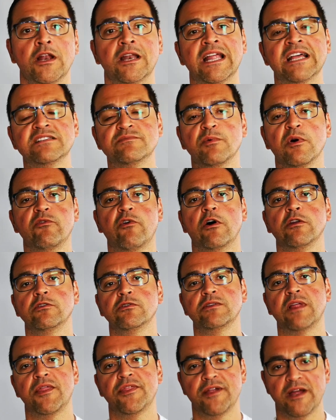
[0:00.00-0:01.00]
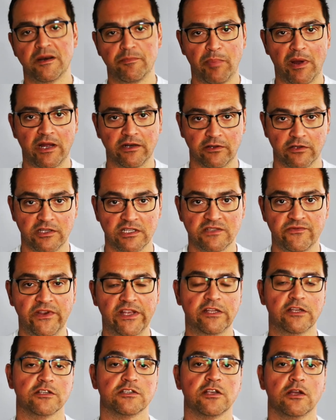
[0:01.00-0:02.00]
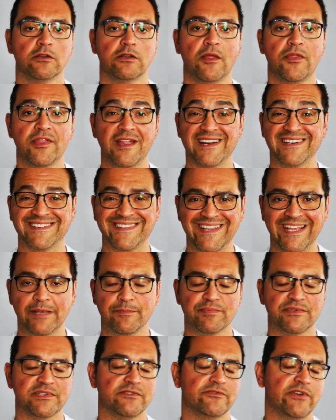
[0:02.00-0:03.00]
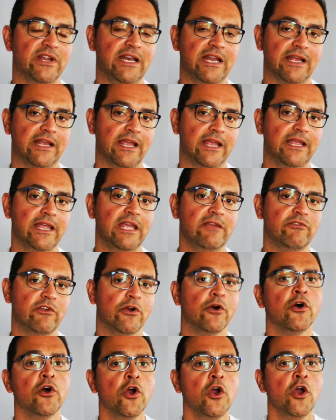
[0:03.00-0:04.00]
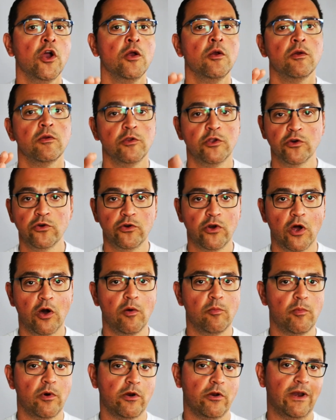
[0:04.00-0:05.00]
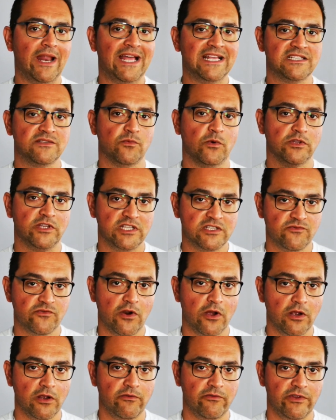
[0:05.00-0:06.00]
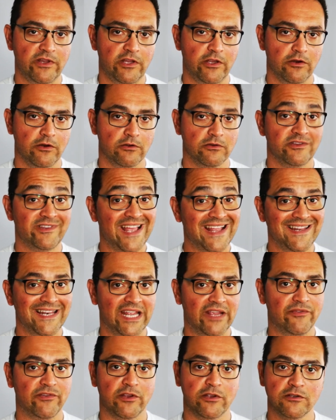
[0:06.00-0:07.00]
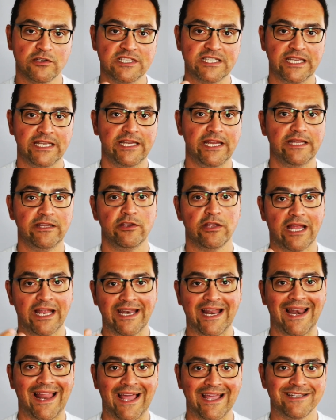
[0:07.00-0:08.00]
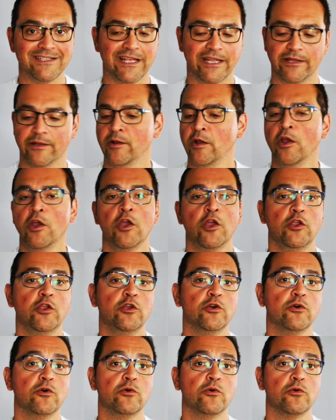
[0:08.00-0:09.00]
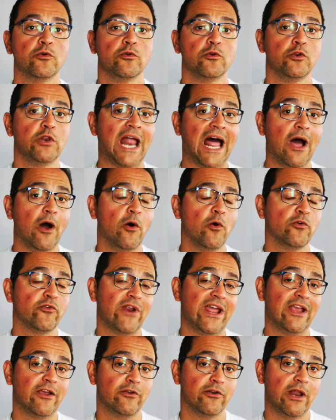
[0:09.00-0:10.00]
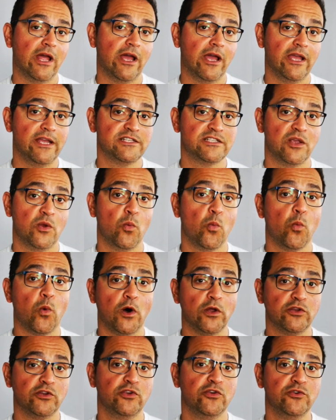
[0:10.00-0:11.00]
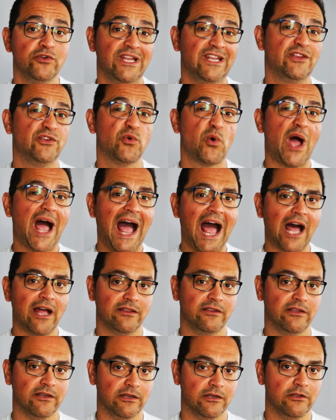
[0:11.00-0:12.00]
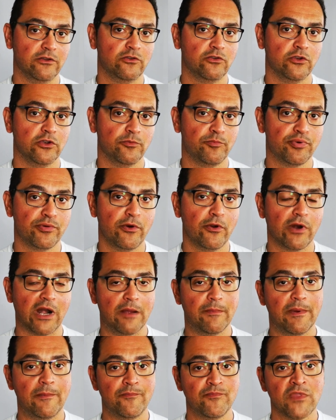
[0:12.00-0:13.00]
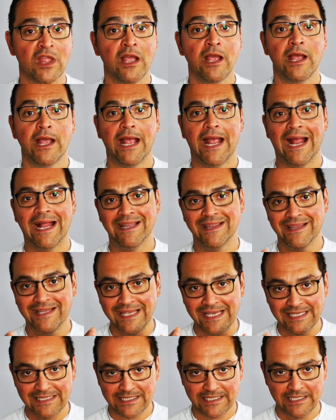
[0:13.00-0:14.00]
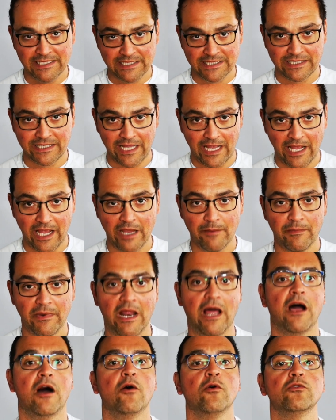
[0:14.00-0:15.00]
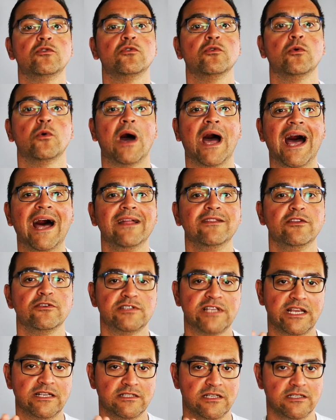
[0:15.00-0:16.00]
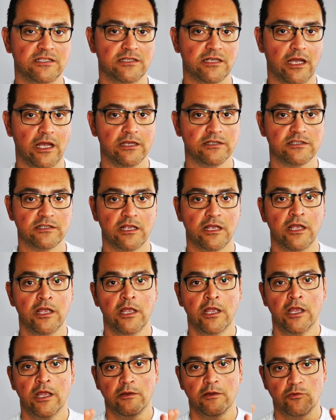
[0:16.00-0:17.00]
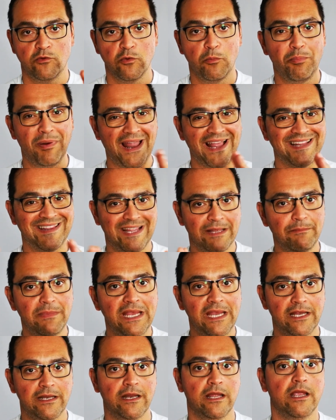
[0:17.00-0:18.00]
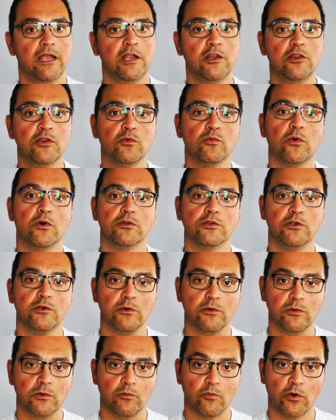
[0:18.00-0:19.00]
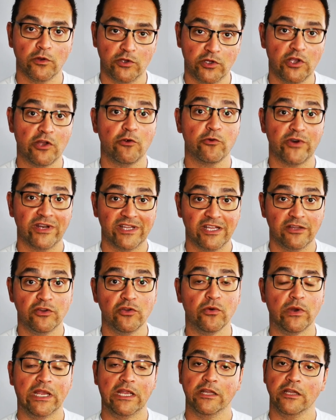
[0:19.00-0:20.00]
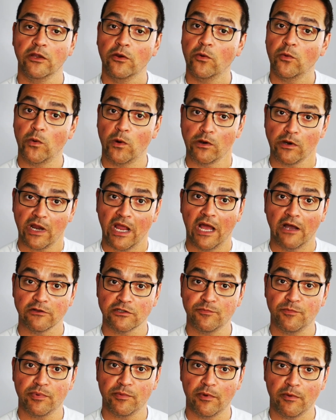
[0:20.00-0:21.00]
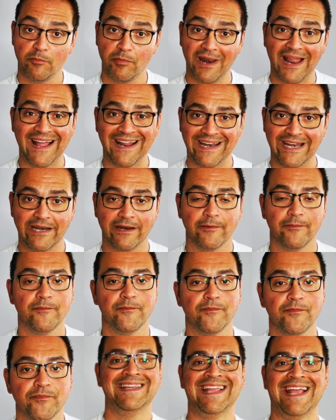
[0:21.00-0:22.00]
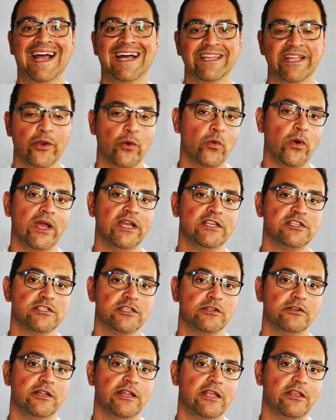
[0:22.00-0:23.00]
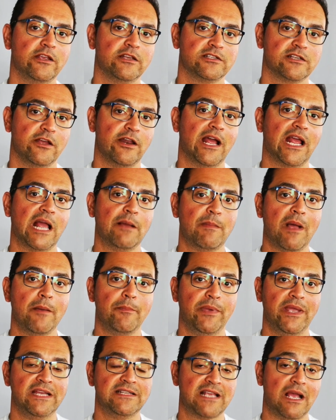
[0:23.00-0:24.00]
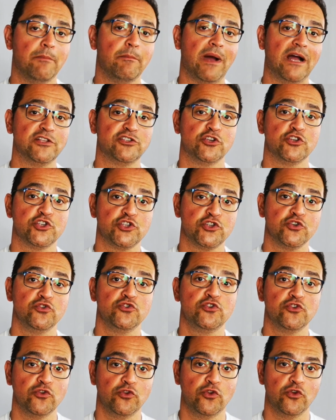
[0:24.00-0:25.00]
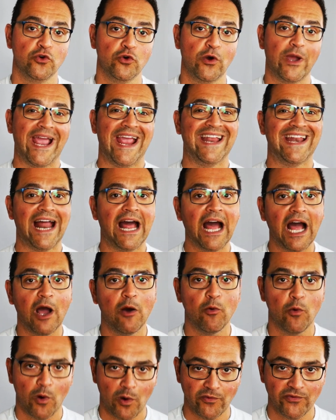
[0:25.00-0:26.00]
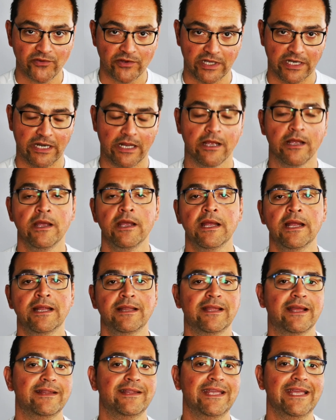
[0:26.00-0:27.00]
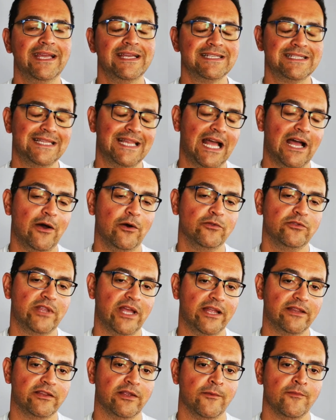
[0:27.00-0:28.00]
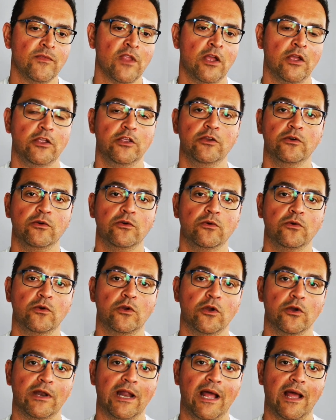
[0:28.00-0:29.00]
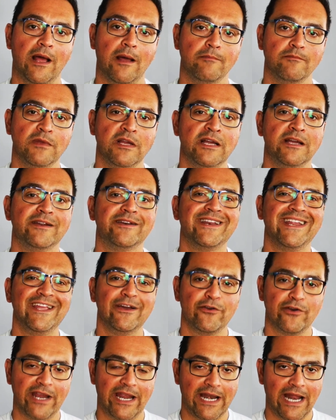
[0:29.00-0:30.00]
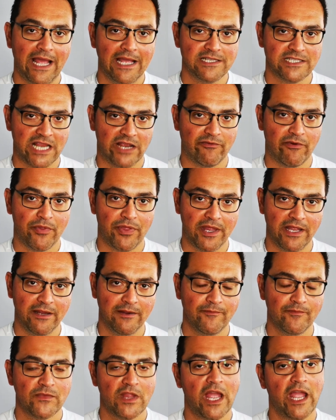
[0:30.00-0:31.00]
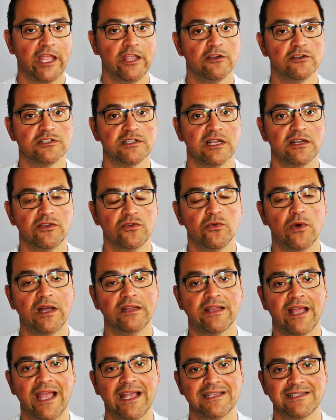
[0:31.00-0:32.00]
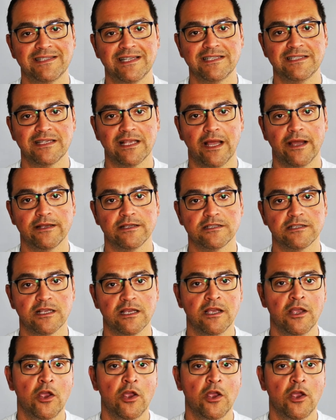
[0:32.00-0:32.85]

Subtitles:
Let's move on to the third part of this video, so the third tips really I can give you. You know more or less what is wrong with your deadlift, you see it, you analyze it. You now recognize what you need to add to your program, and this is time now to add those exercises, to plug them into what you're already doing in your workout plan. The other question that is going to come up is how much should you do and how often. The idea is now that you're going to reorganize everything and you start to add the exercise